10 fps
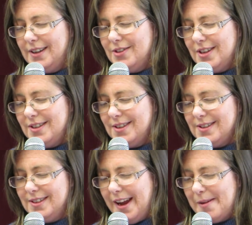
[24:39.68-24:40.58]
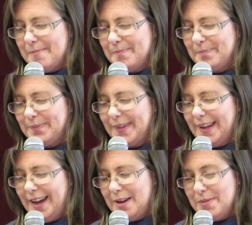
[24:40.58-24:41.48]
In Jesus' name,
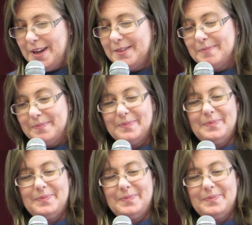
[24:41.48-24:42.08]
amen.